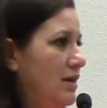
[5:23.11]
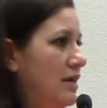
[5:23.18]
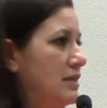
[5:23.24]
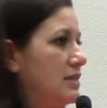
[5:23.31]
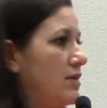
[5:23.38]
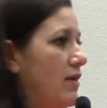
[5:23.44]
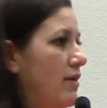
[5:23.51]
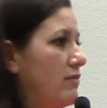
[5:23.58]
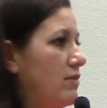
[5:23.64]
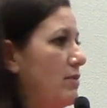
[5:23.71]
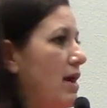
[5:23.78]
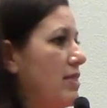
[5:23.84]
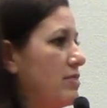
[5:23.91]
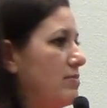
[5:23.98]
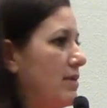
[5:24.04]
So every
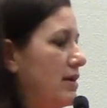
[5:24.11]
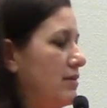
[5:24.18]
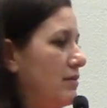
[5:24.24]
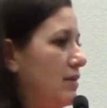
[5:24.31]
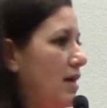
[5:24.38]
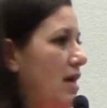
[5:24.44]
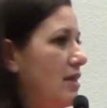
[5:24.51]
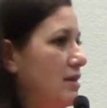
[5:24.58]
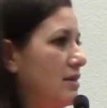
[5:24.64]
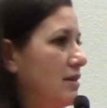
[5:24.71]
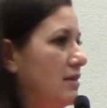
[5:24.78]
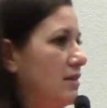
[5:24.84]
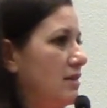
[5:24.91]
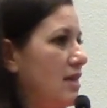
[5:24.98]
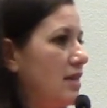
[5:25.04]
month,
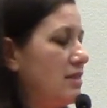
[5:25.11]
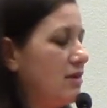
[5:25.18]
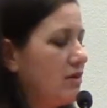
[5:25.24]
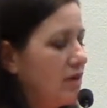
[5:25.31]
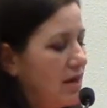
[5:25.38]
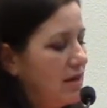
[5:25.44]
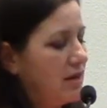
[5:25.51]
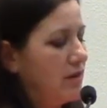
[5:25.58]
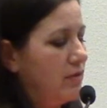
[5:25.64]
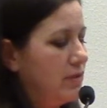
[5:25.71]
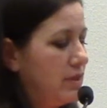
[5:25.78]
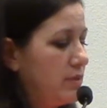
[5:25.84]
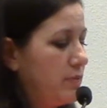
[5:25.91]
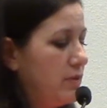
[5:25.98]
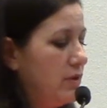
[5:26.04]
and then they're kind of
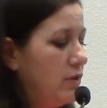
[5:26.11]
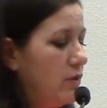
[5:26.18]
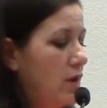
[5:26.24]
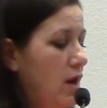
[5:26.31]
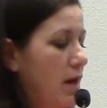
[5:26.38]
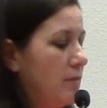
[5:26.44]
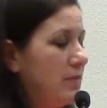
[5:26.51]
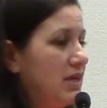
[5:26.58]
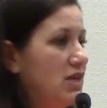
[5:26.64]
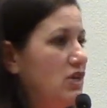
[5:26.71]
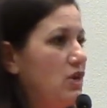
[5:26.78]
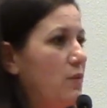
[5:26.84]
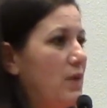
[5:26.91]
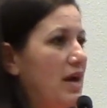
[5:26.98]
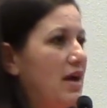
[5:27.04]
going through. But you
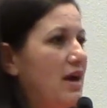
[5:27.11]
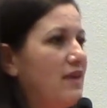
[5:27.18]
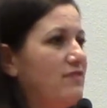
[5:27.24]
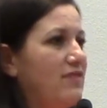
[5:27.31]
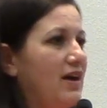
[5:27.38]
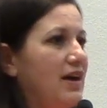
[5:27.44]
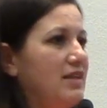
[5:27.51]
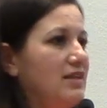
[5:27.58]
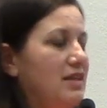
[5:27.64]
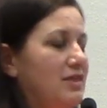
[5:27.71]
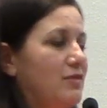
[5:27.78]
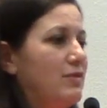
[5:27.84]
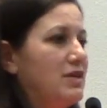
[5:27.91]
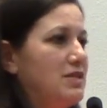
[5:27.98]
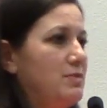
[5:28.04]
know what? I find that
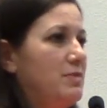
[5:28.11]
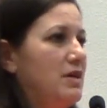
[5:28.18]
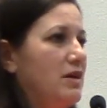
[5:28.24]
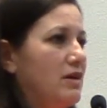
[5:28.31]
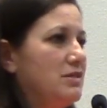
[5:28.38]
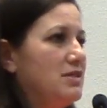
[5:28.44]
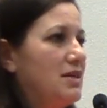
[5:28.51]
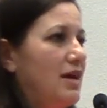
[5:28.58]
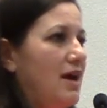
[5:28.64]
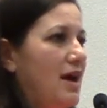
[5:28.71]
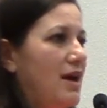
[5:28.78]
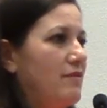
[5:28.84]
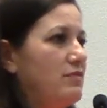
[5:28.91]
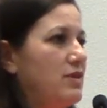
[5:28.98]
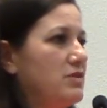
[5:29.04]
the recipe cards that I
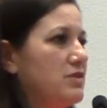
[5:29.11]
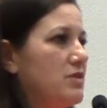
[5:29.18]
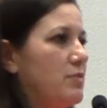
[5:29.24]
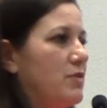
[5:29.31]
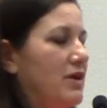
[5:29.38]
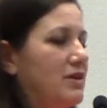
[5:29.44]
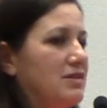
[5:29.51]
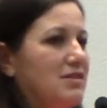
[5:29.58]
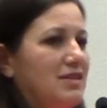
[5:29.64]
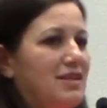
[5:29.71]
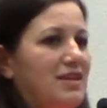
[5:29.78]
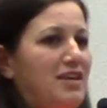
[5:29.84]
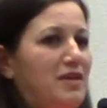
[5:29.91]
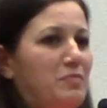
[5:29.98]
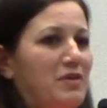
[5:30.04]
have, those are the products that
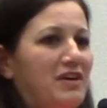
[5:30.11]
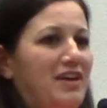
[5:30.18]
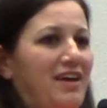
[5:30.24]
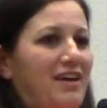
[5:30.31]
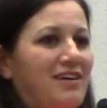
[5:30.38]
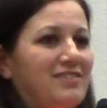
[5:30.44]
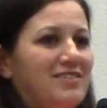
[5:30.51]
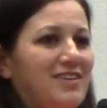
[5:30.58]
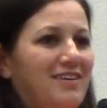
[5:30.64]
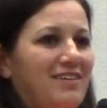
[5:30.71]
they keep on hand.